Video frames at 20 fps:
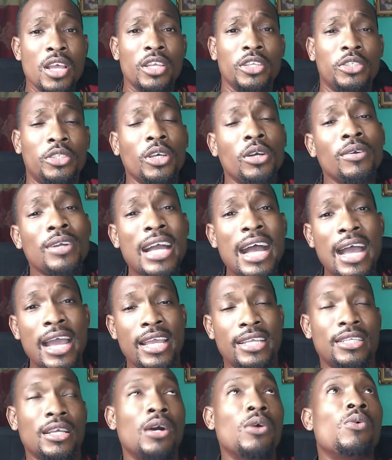So
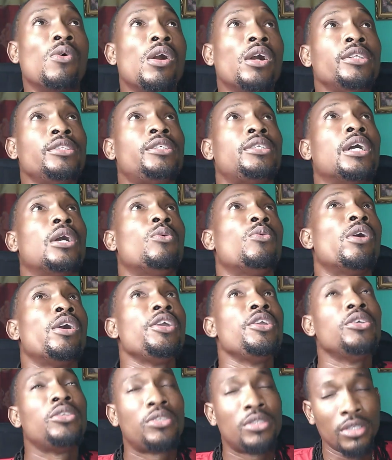guys, I want
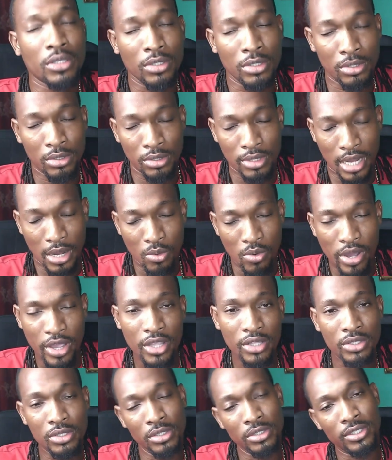you
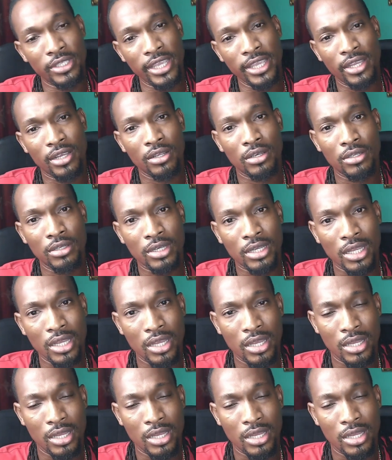to take a look